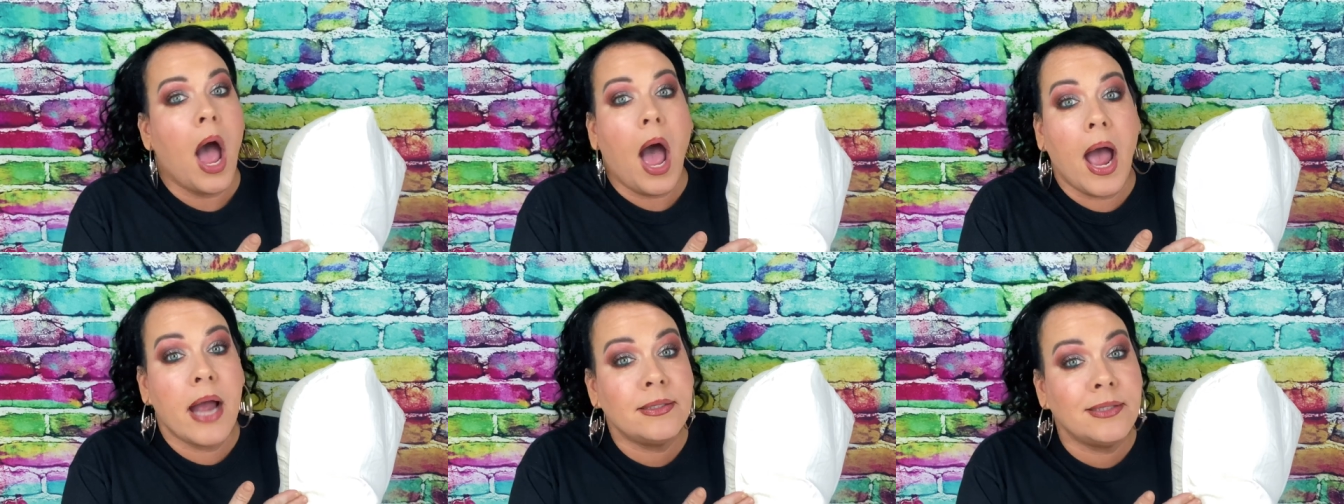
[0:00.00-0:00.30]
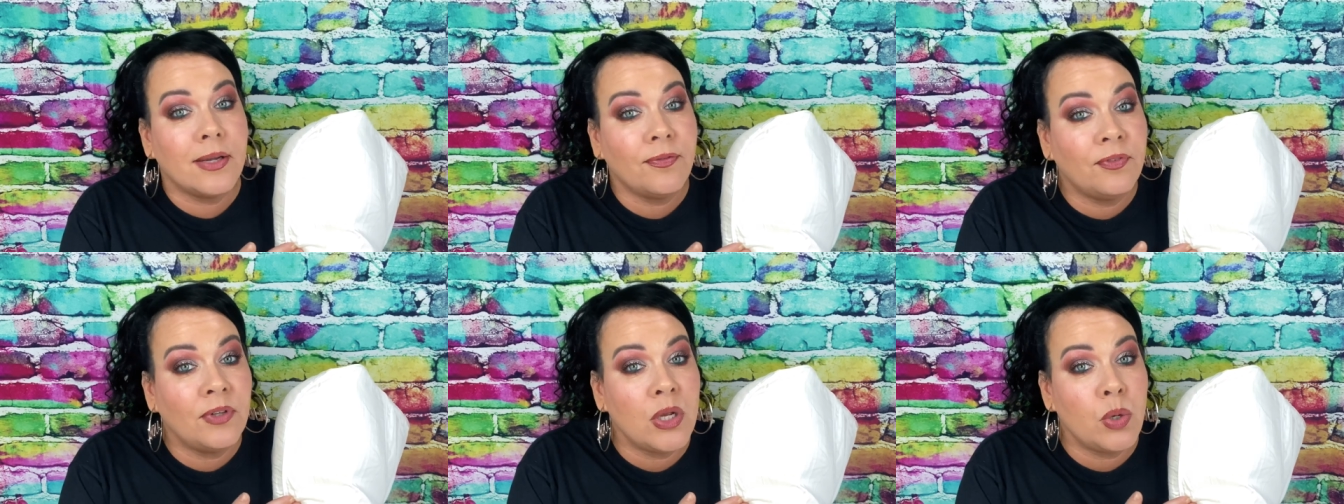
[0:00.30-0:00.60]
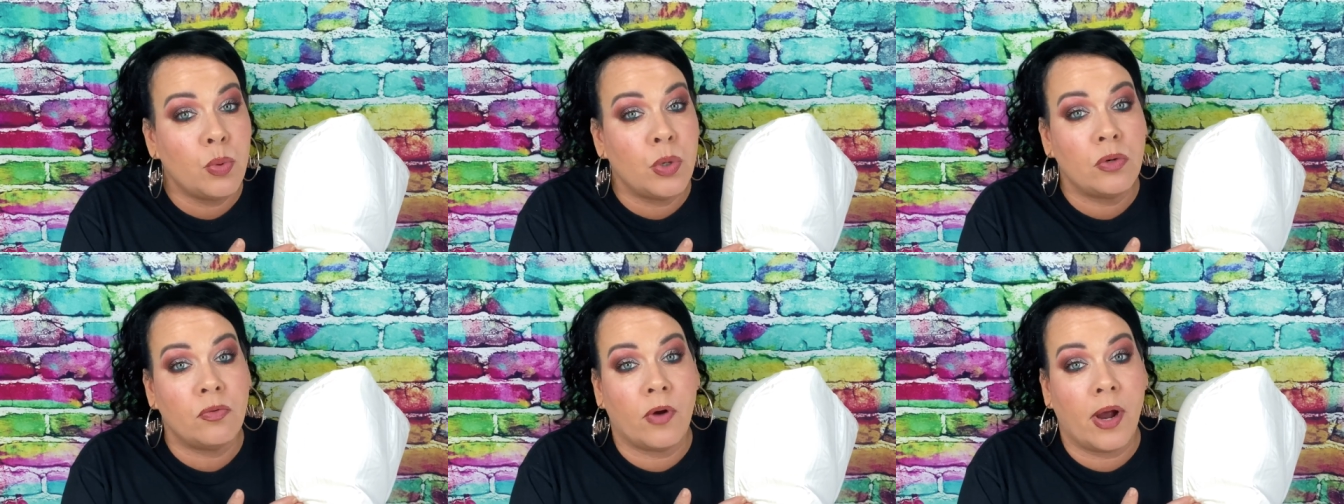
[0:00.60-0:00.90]
I
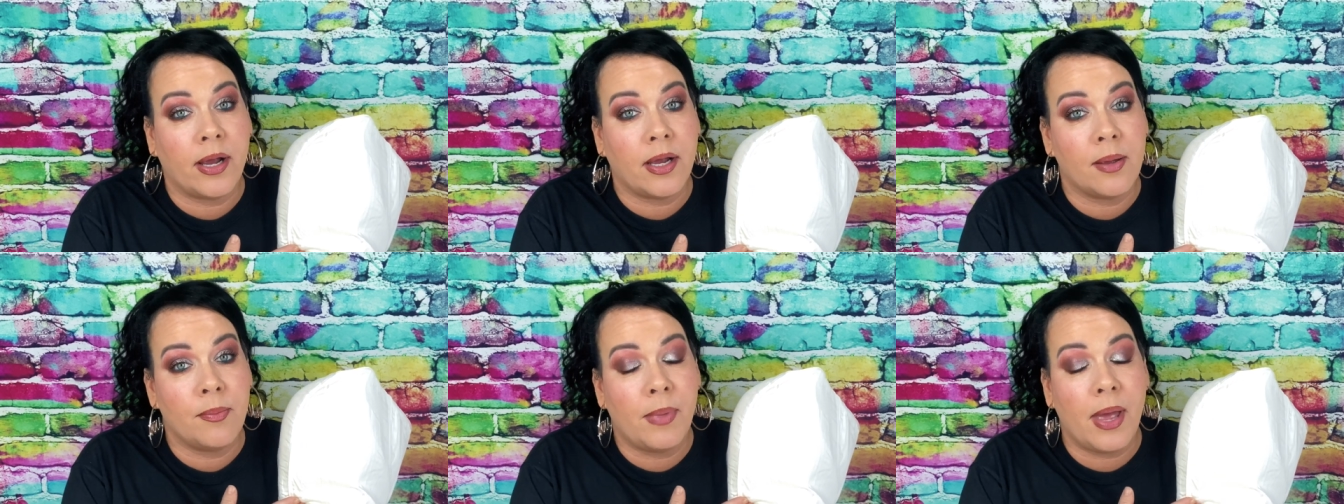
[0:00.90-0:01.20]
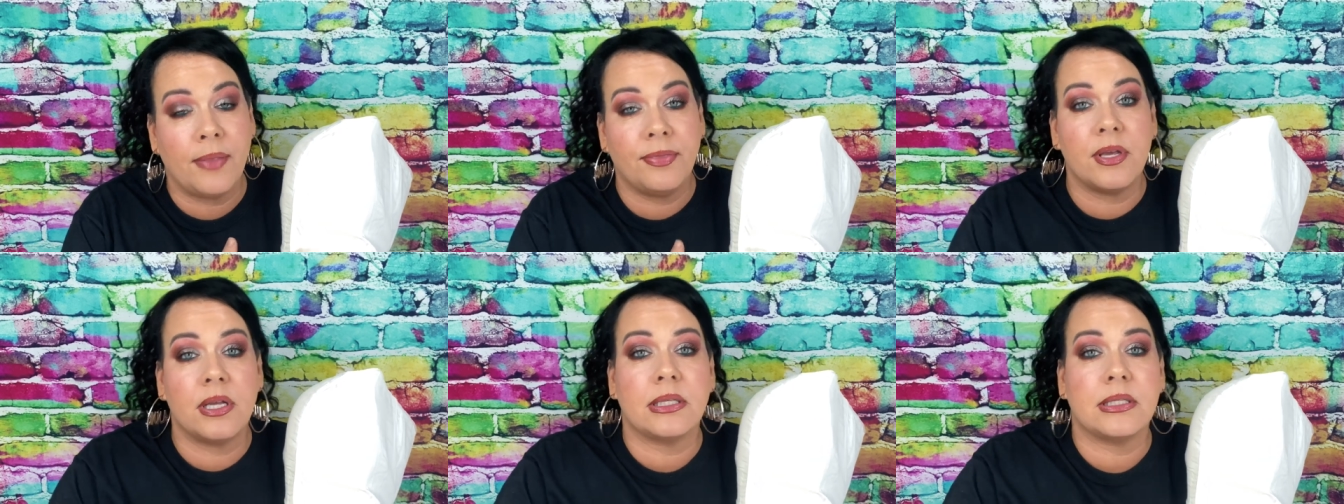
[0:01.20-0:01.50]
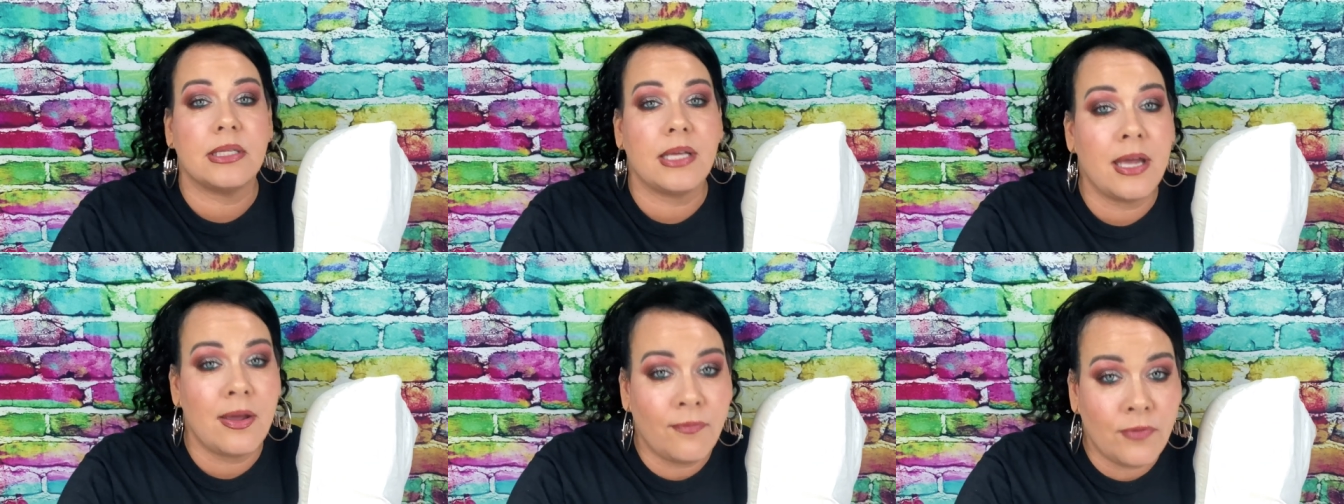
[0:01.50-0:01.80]
definitely would recommend
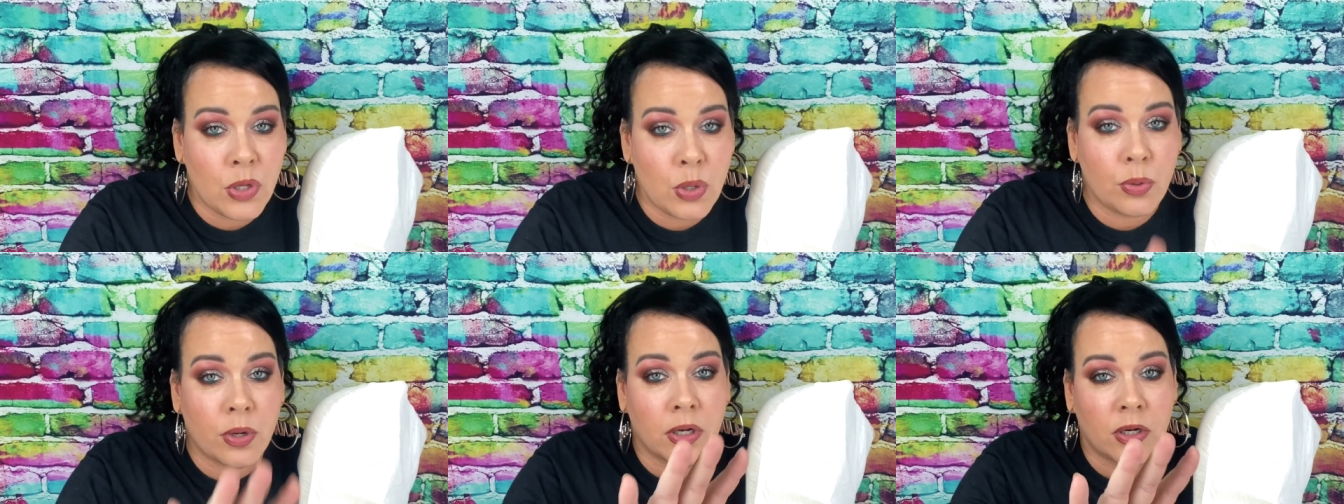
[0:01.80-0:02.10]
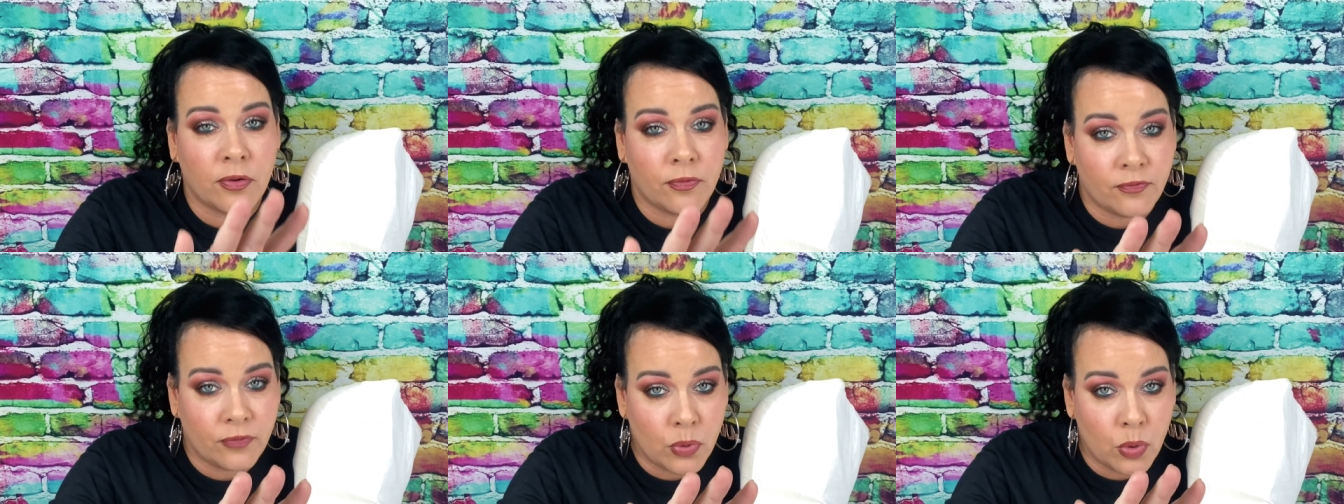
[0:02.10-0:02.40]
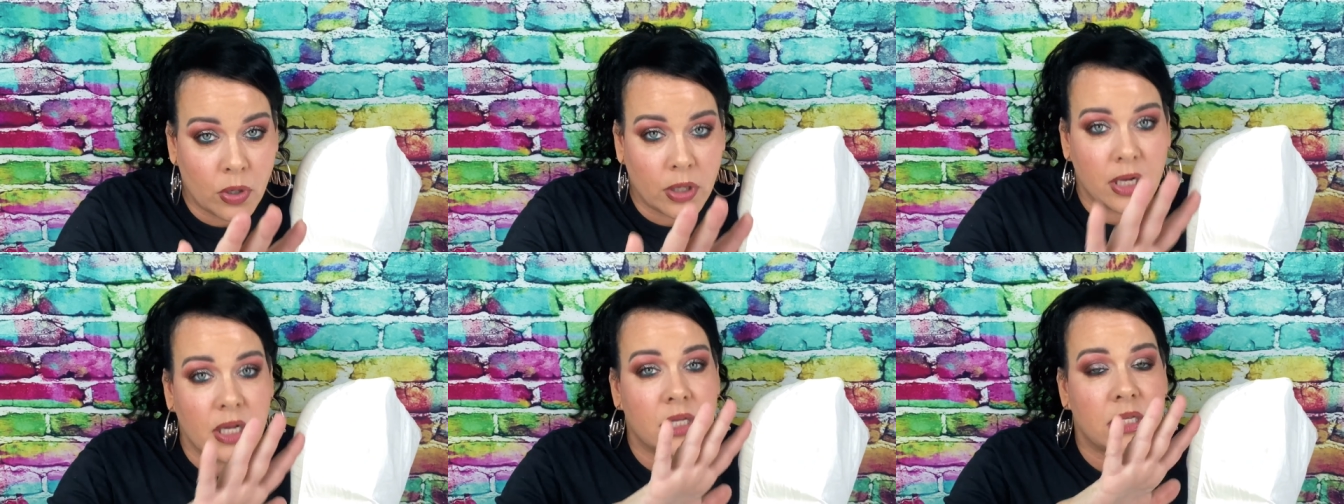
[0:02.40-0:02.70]
this if you can
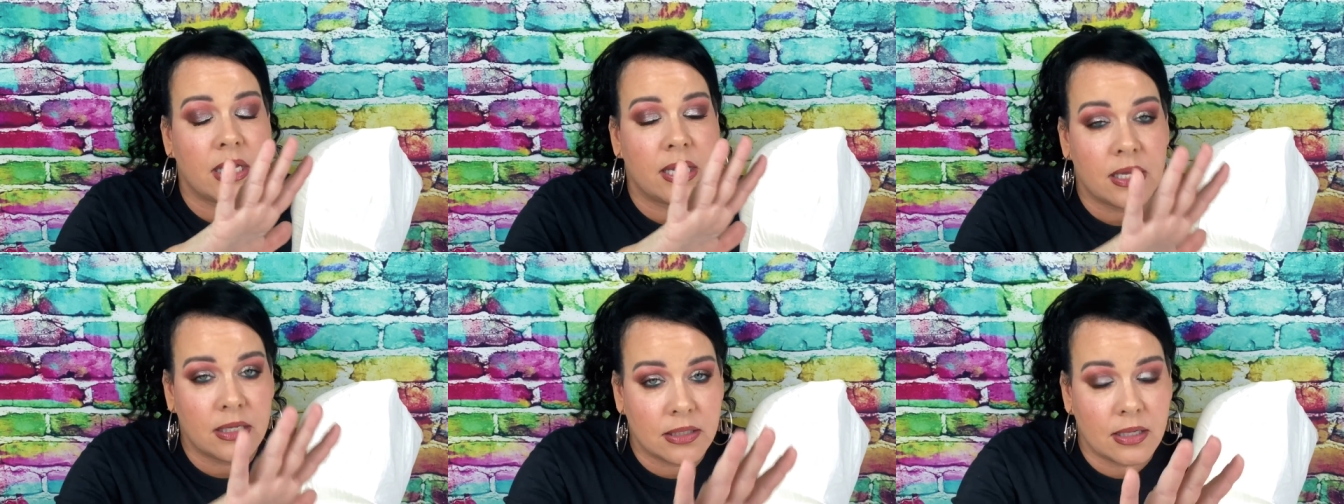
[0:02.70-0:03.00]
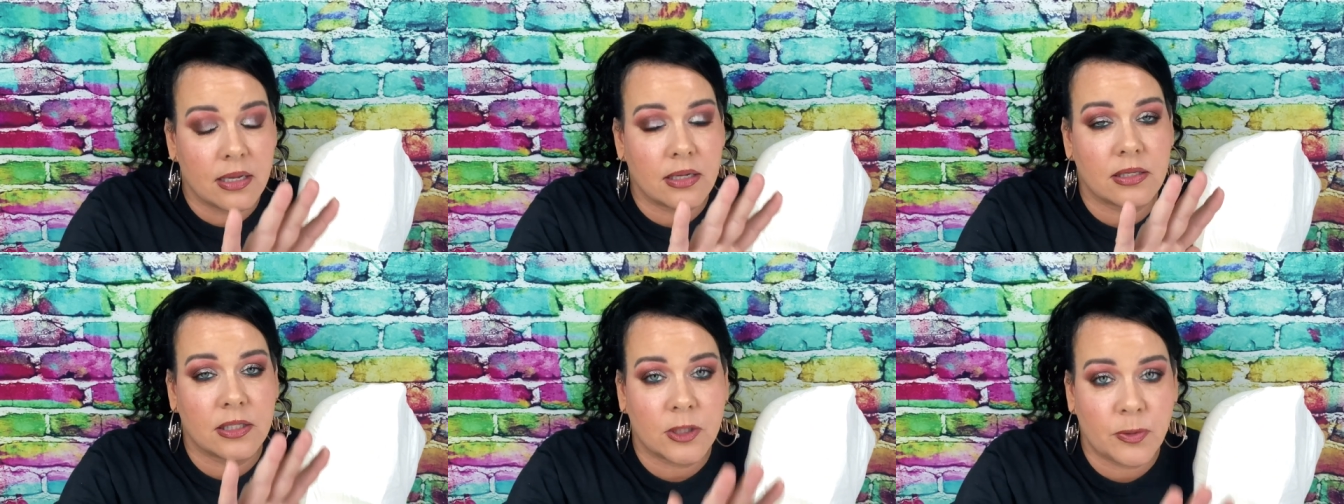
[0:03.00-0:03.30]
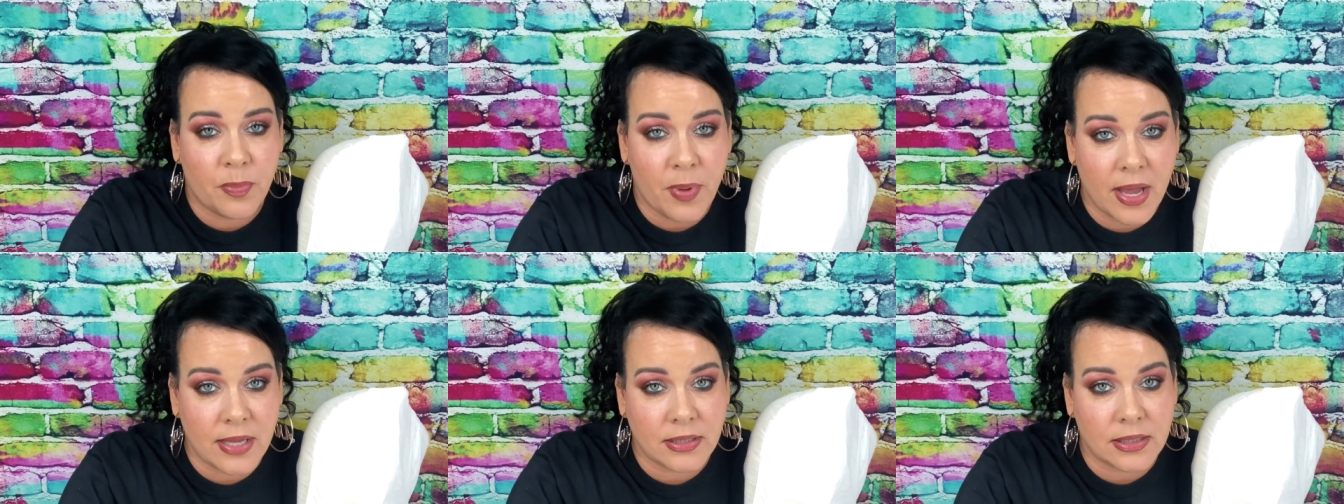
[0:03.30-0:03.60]
afford it. It is
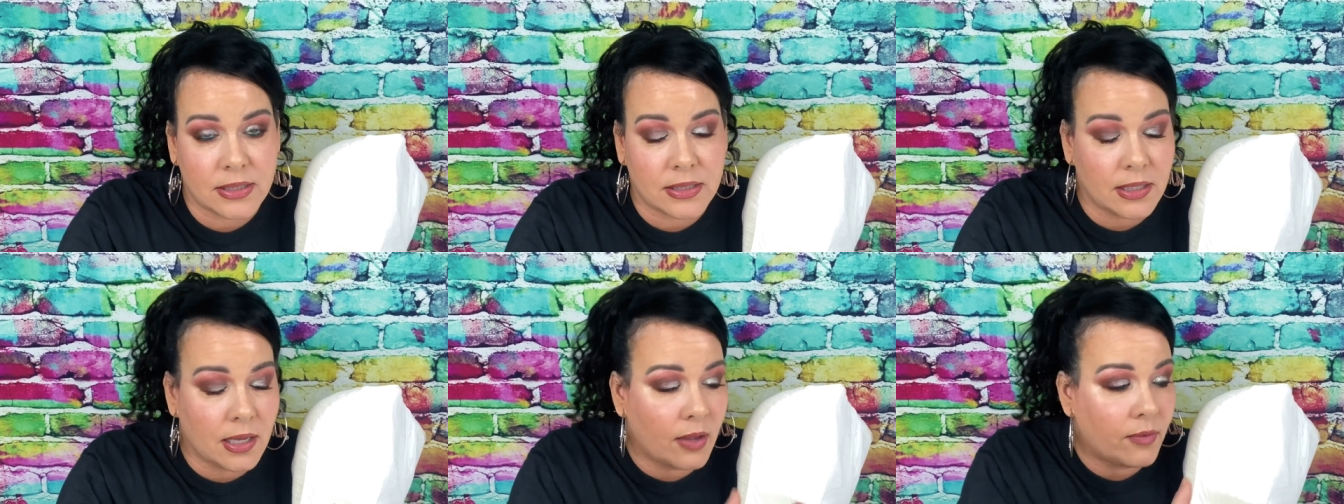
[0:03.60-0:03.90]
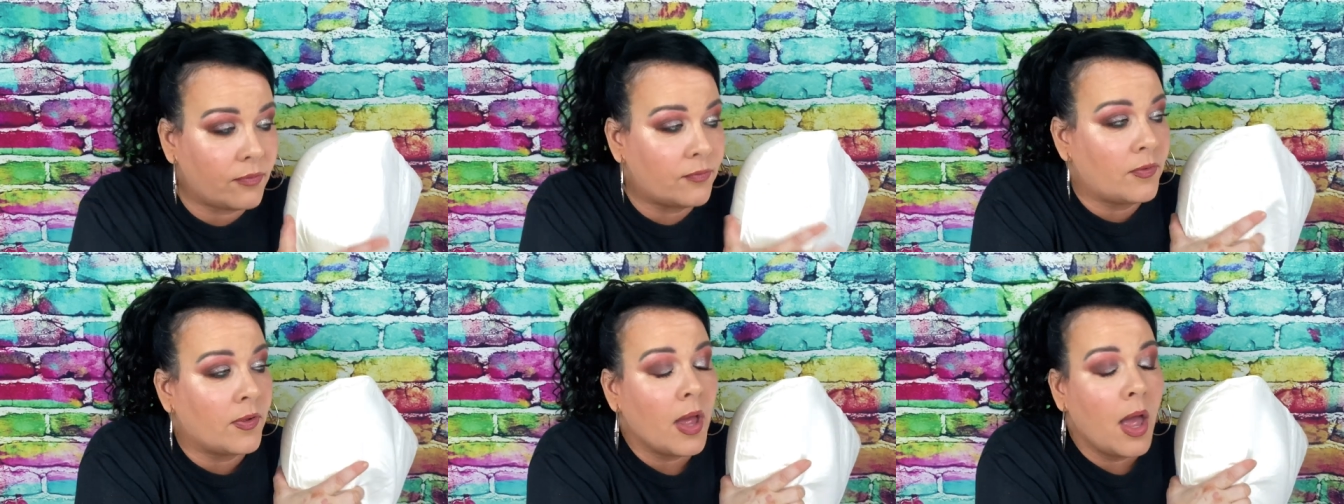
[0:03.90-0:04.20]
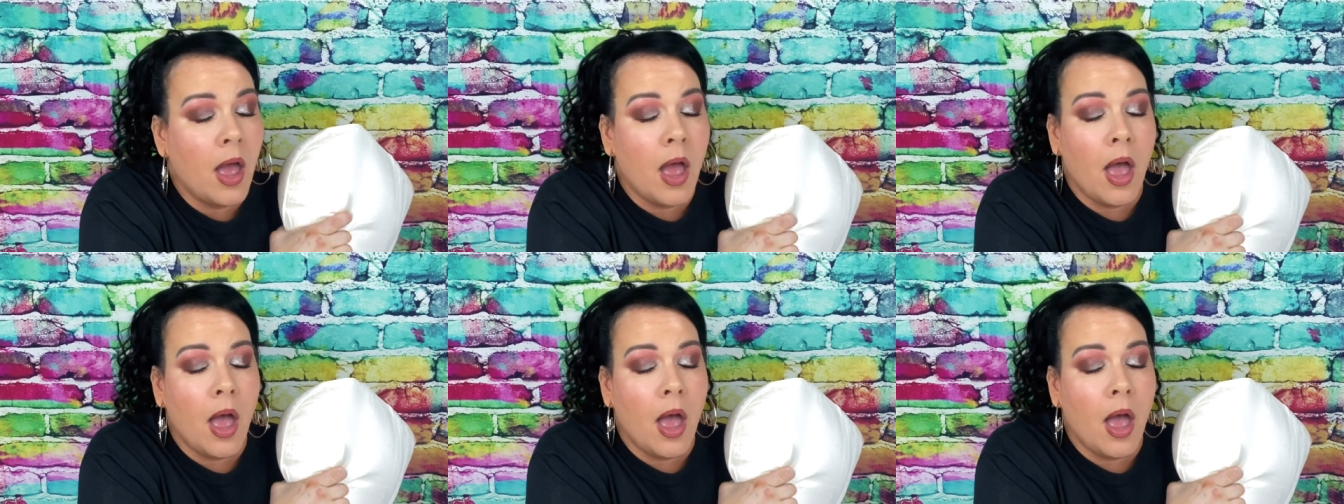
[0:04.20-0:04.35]
expensive.